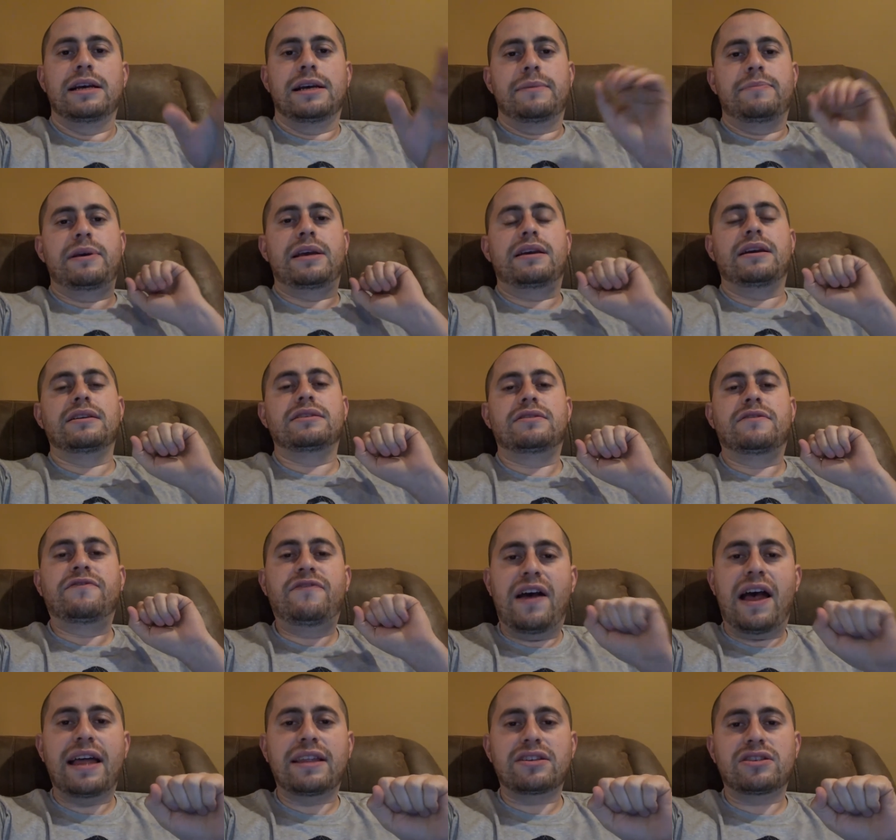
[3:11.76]
because
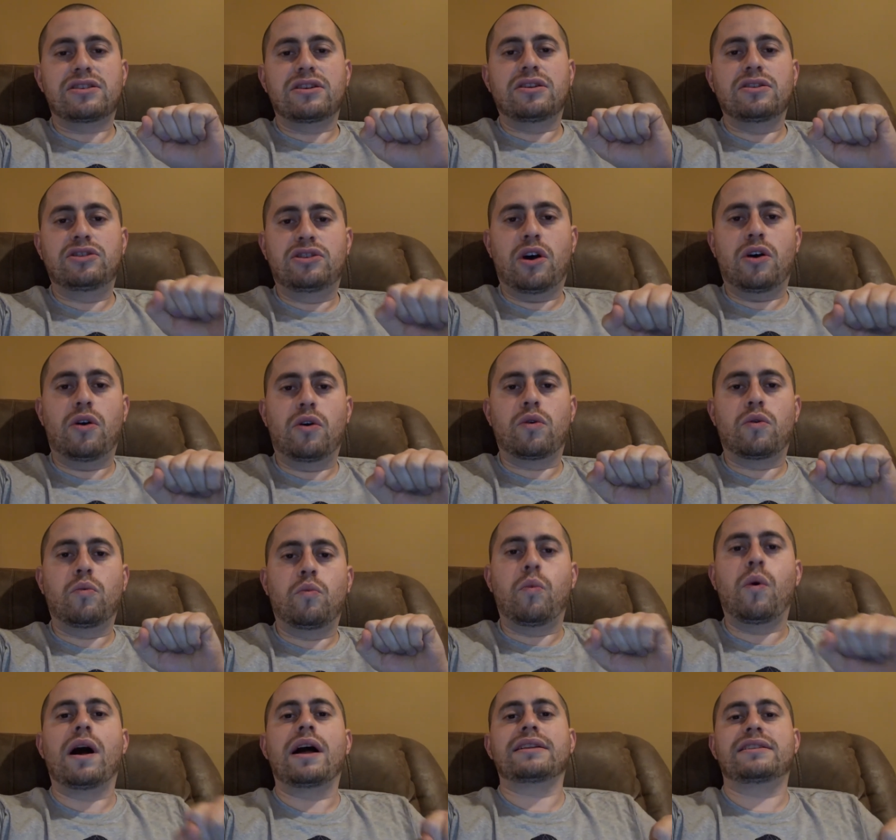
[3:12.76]
vets don't
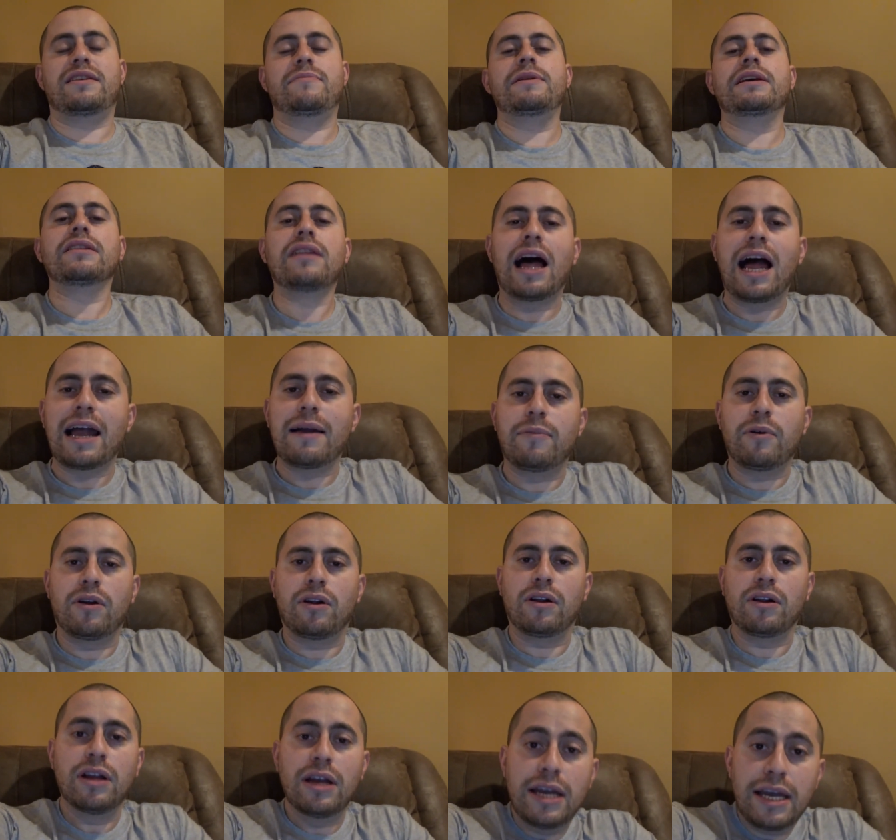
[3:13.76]
want to be
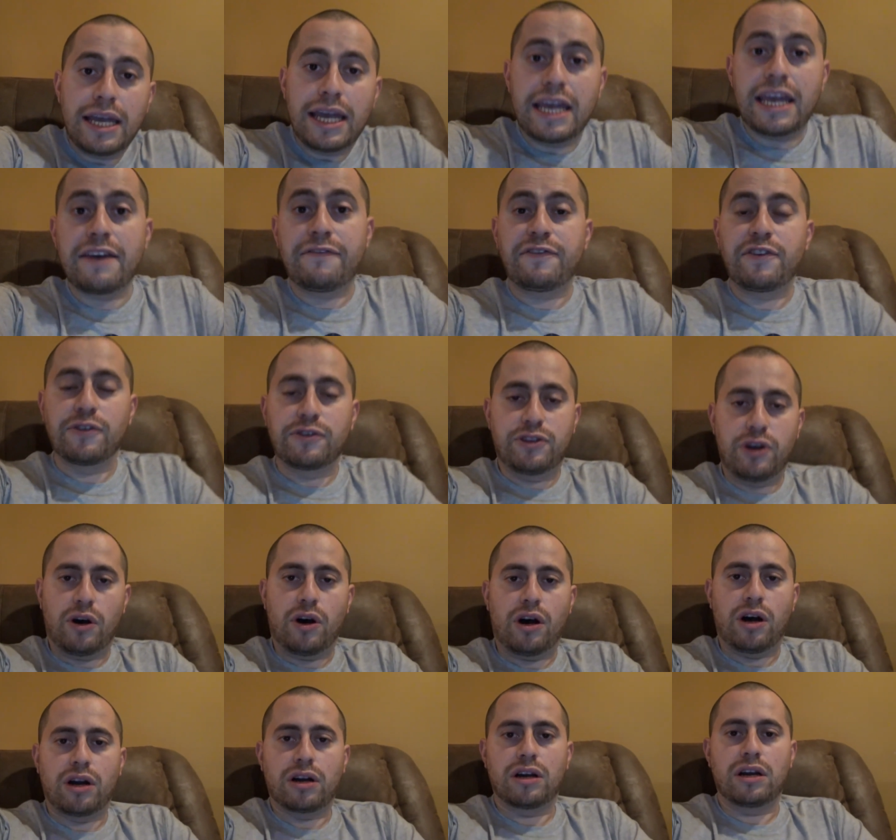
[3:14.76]
liable if your
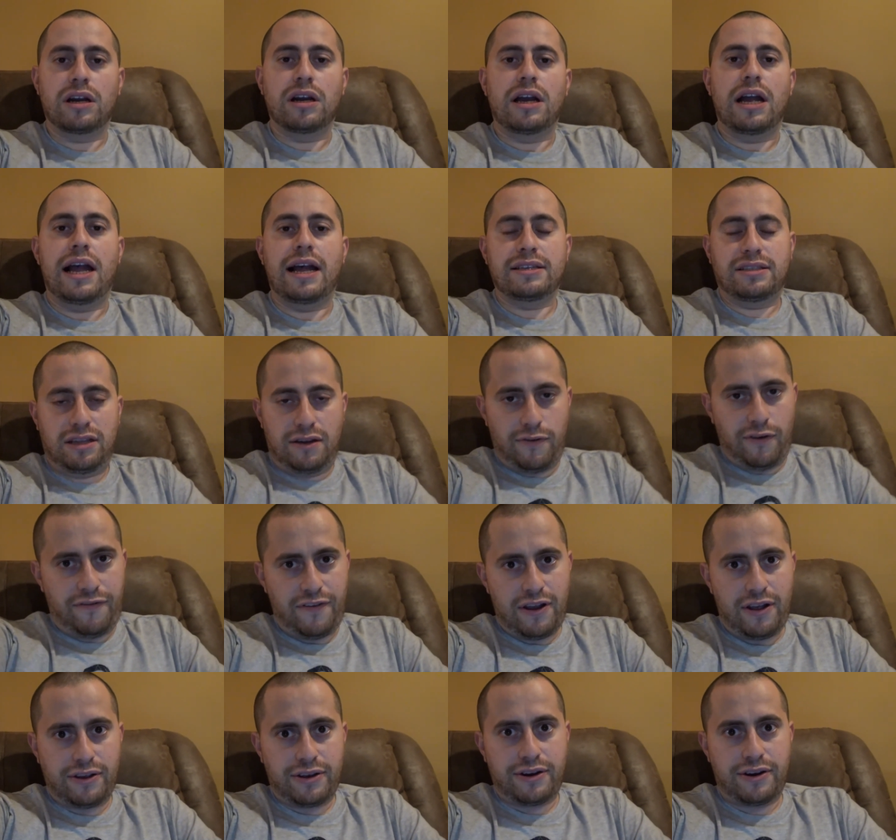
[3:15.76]
dog has liver
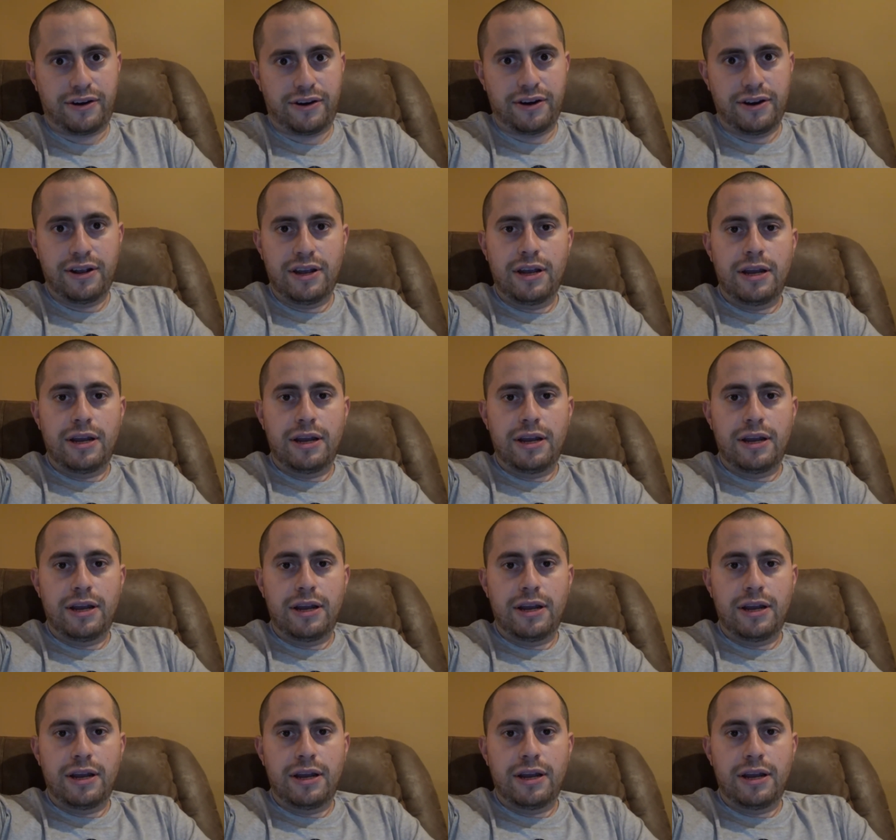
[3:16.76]
failure.